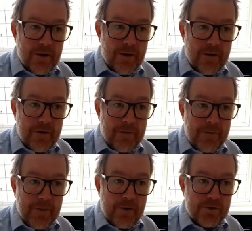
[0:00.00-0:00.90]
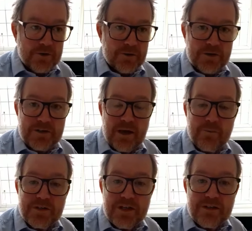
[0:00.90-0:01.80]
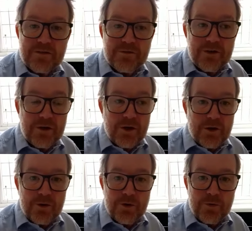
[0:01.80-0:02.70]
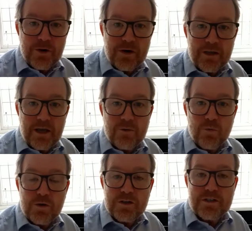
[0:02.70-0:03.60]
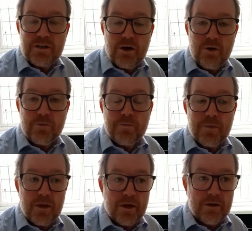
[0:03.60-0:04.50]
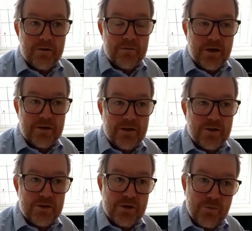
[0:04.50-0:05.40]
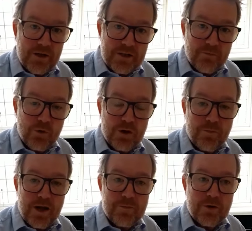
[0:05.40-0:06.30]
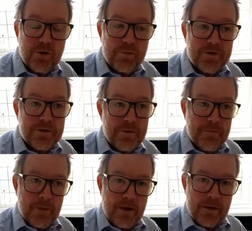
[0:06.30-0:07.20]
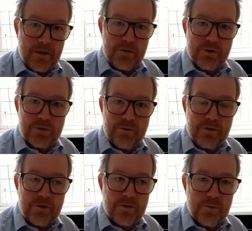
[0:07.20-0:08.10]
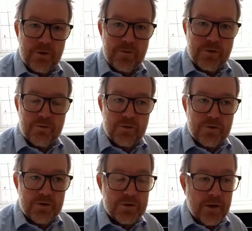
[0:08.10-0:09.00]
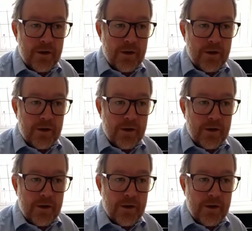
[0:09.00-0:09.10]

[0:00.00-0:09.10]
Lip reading: There is another 10% of you who are getting work sent home and completing work on paper copies. And then, of course, we have the permanent group with us.